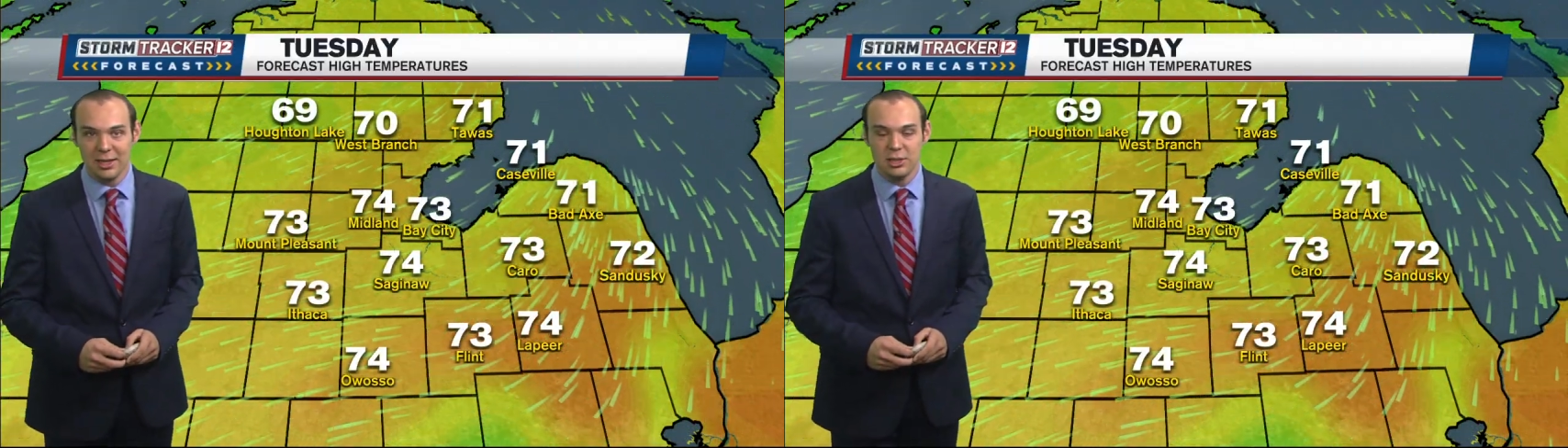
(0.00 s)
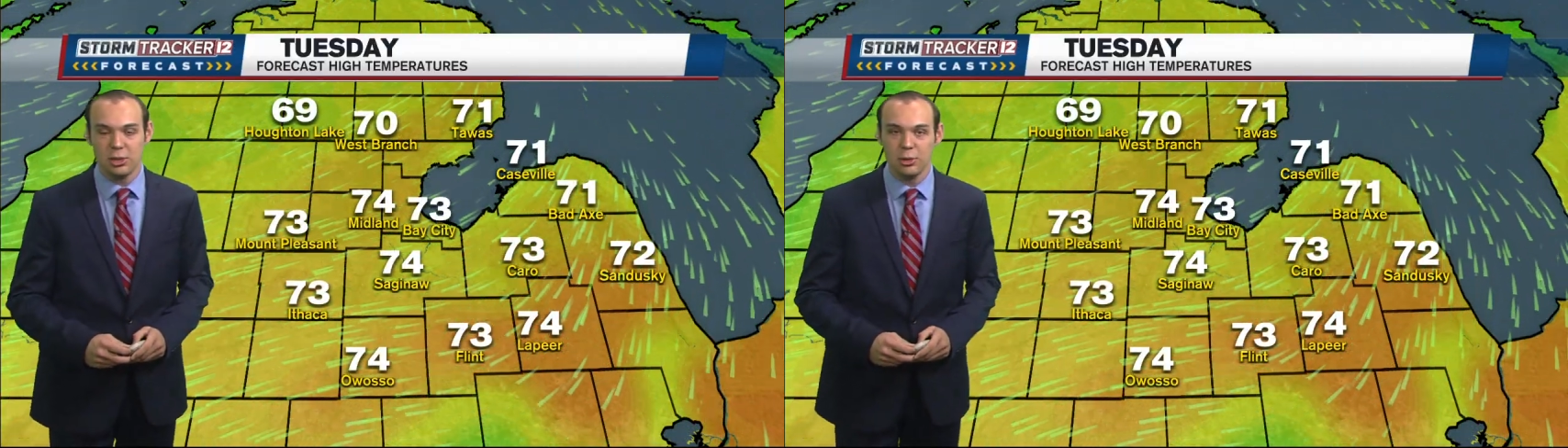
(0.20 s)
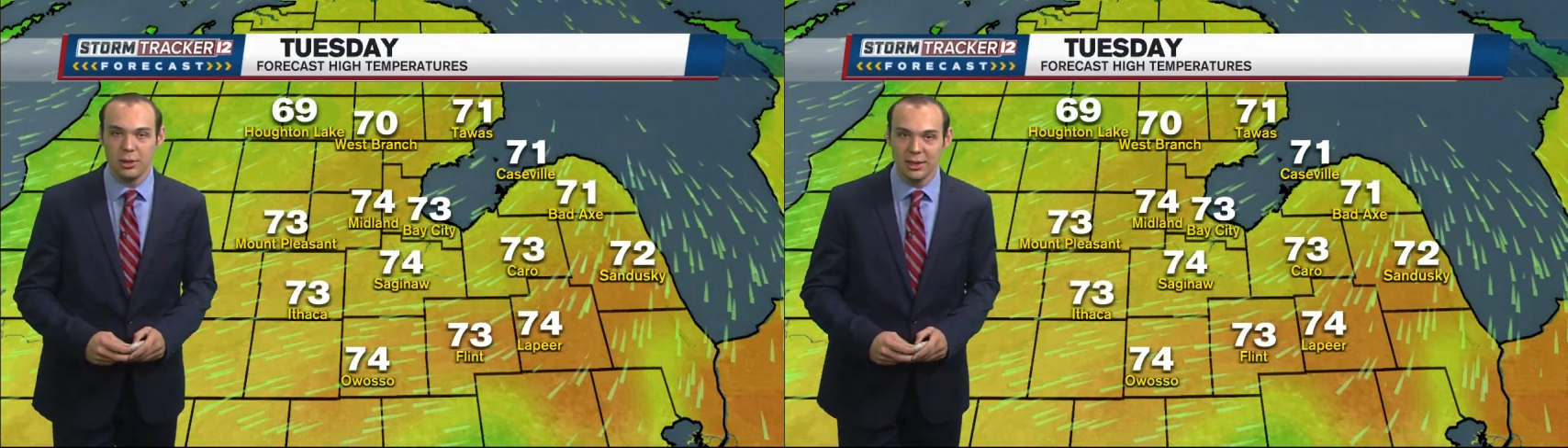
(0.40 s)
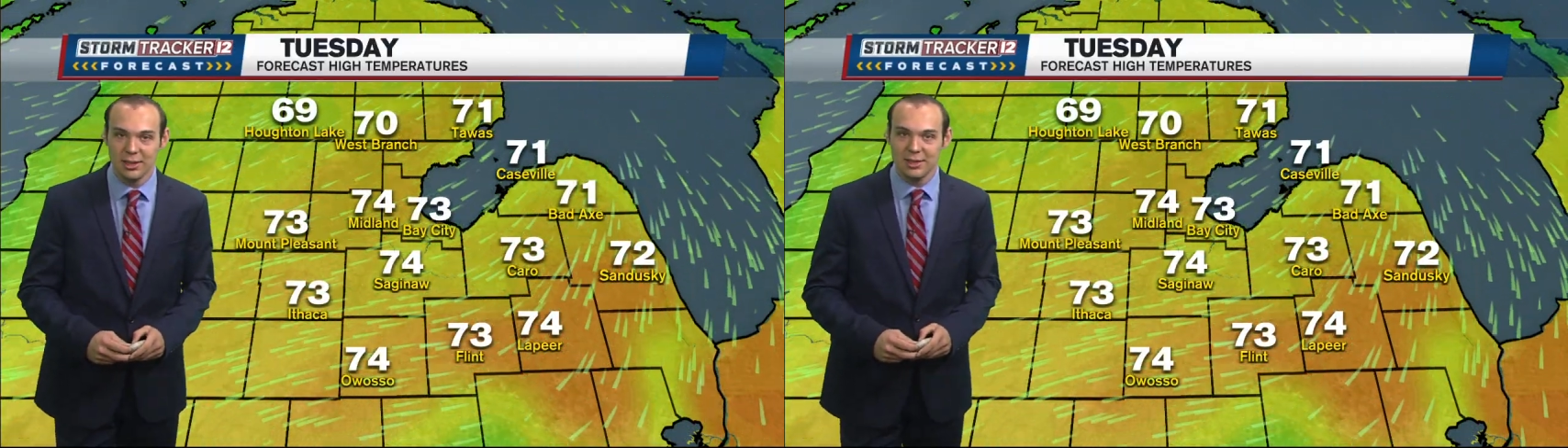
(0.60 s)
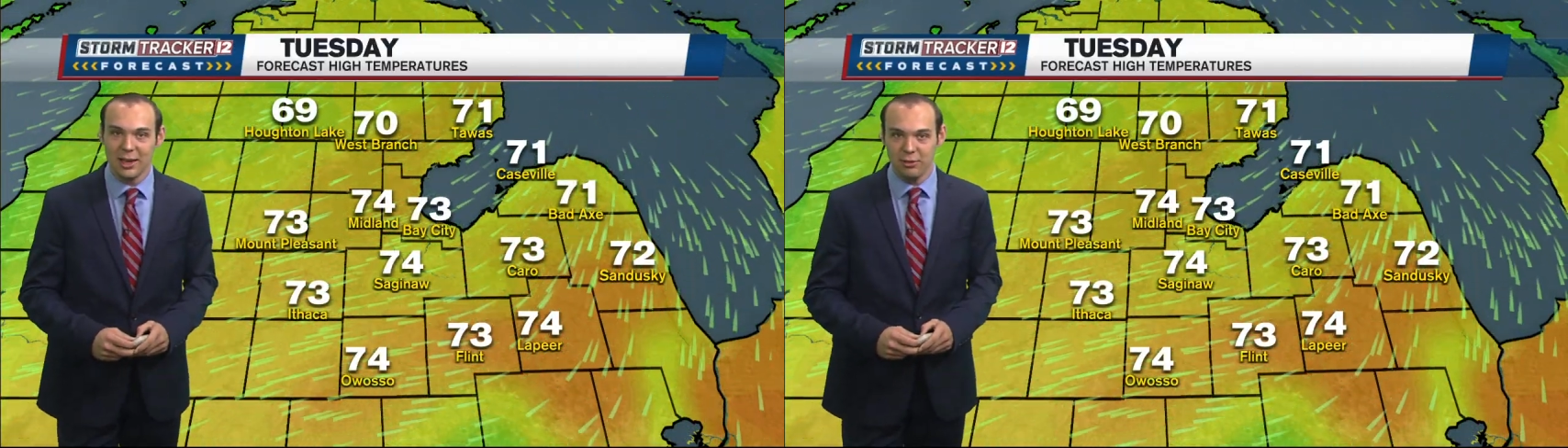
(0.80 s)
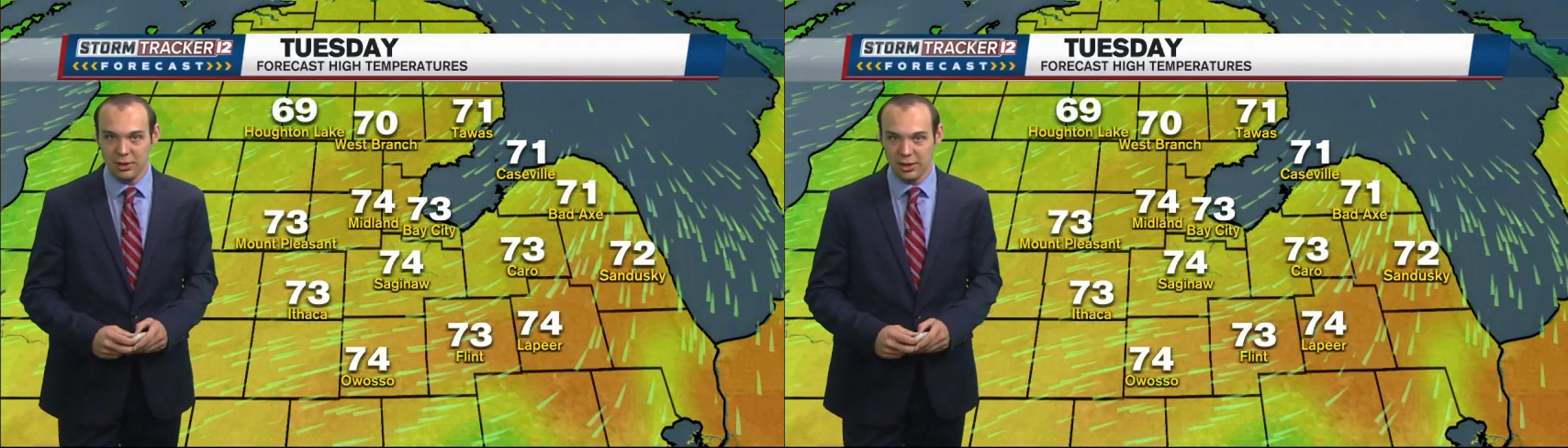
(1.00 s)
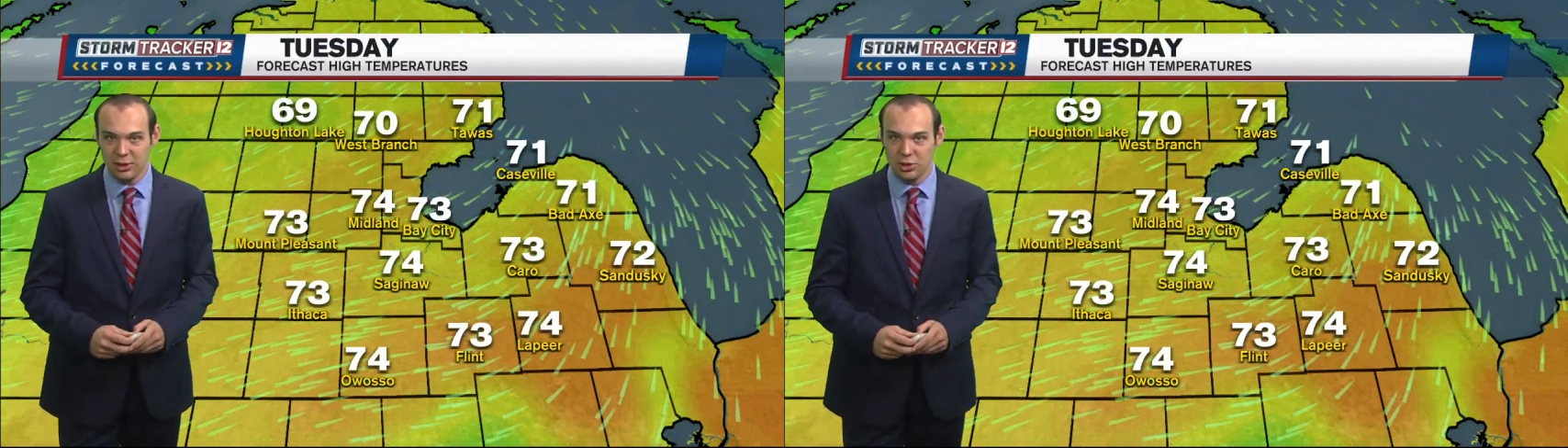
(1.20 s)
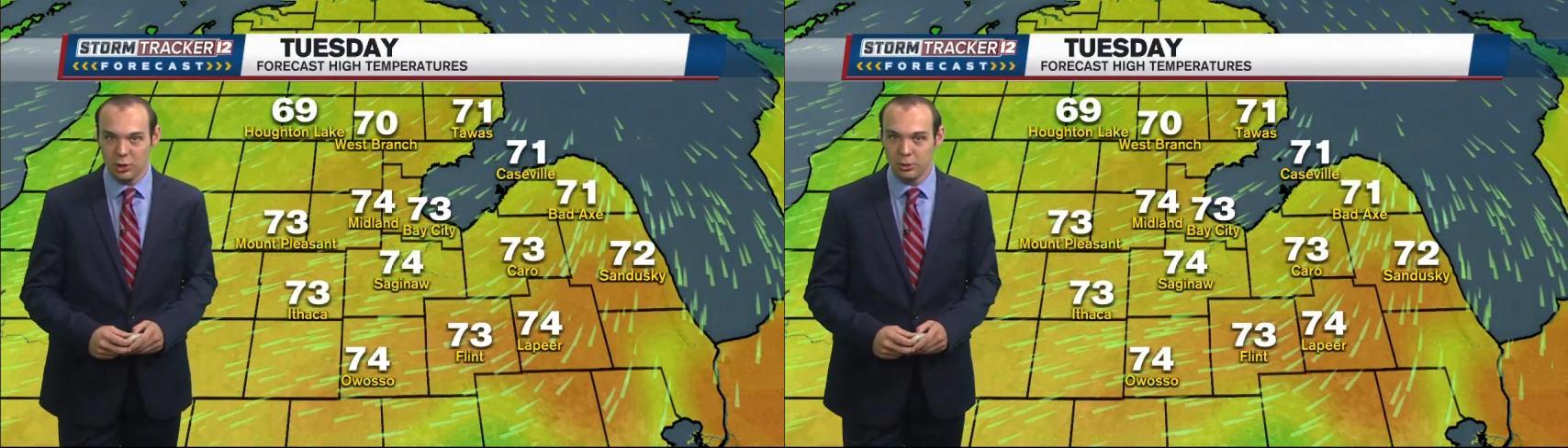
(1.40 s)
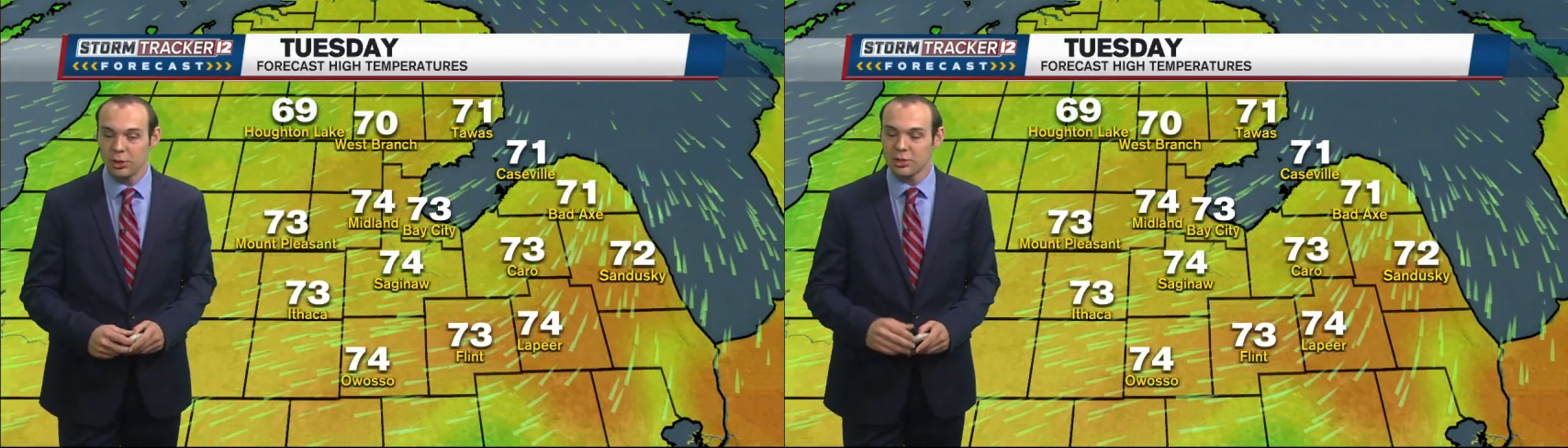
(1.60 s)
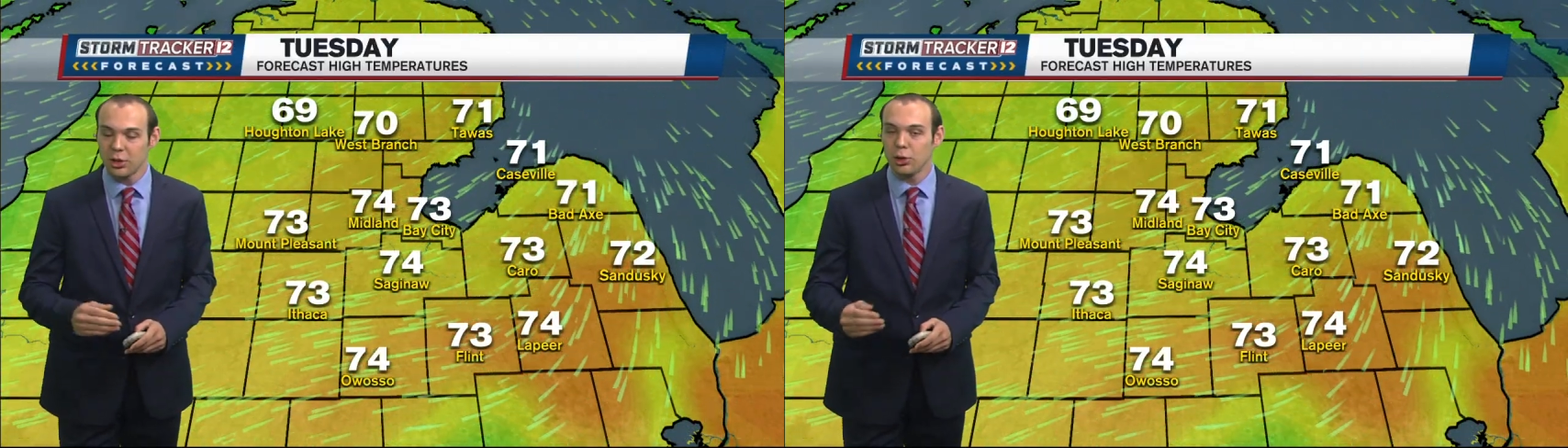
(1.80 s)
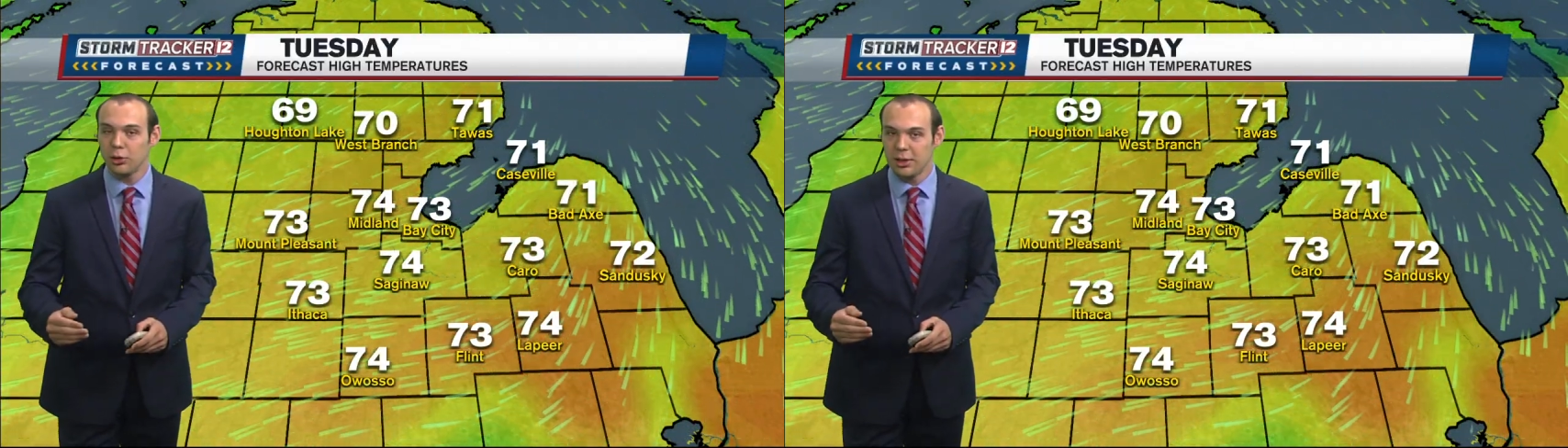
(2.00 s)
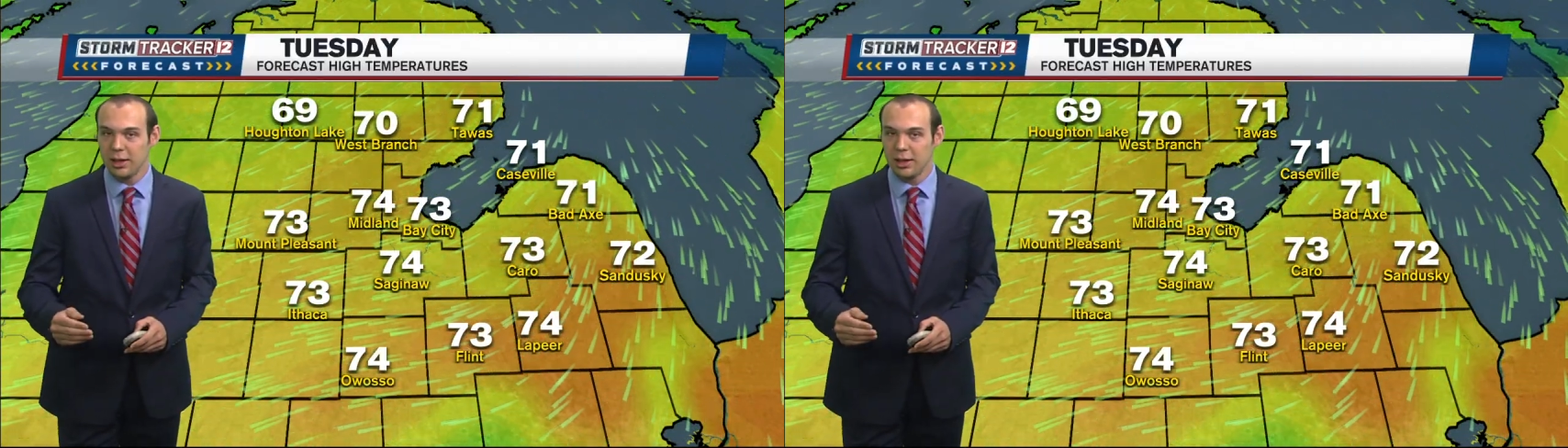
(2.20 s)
into the 70s. So it looks like early